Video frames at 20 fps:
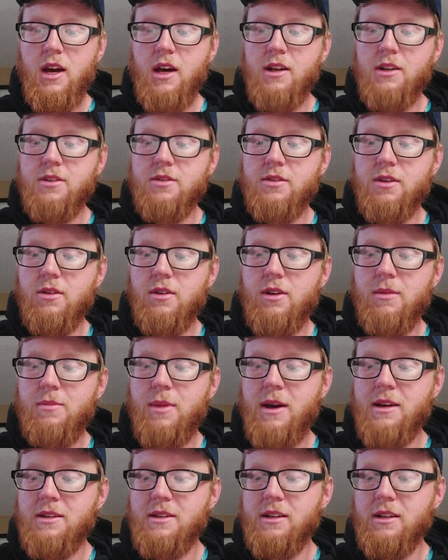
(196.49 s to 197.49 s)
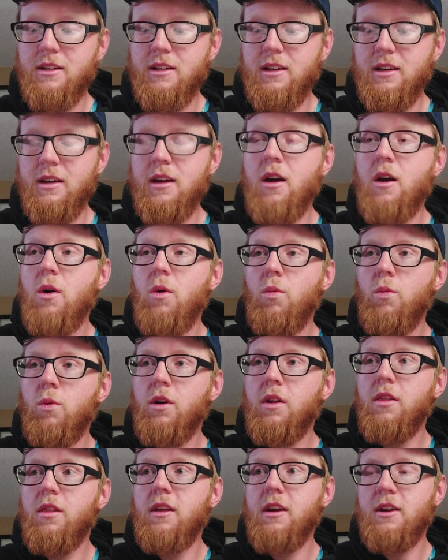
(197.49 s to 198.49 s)
And so he basically,
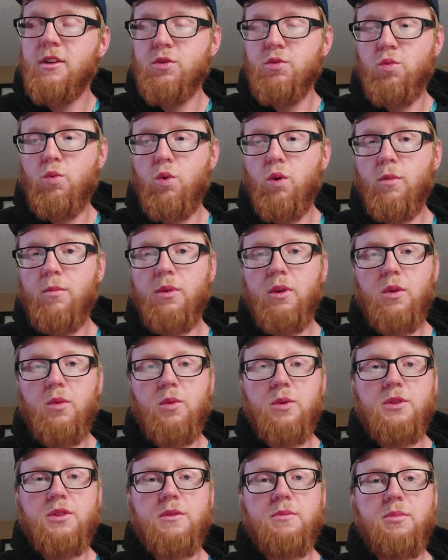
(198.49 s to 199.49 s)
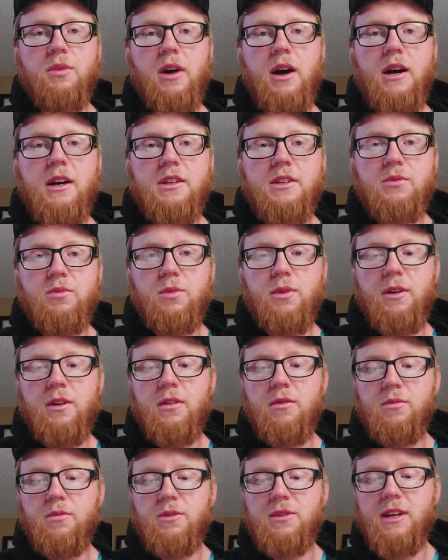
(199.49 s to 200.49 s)
one of the things Warburg was surprised
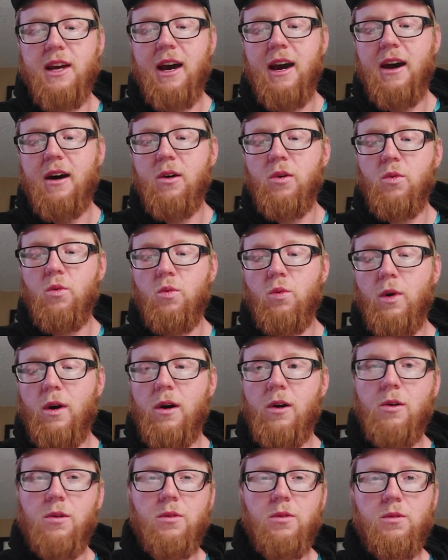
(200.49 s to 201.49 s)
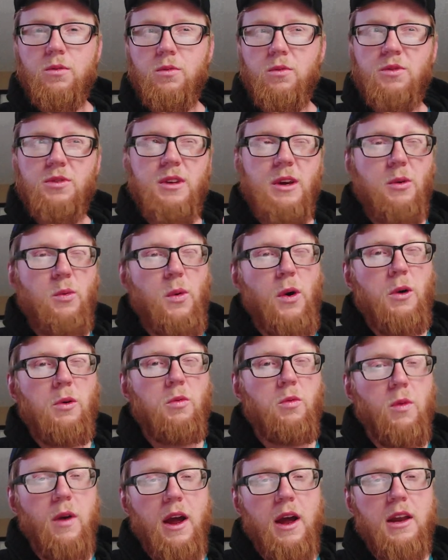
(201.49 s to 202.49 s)
with was how well, we'll say
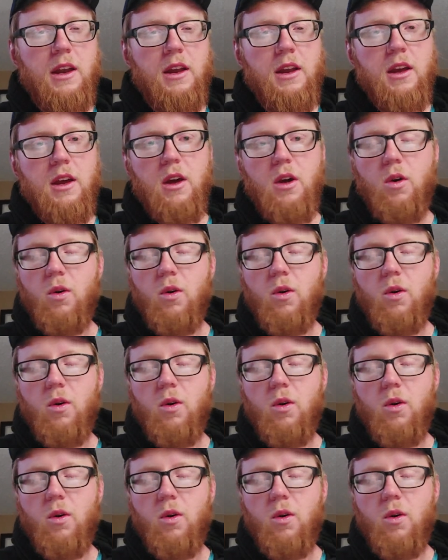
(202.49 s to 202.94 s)
well-read,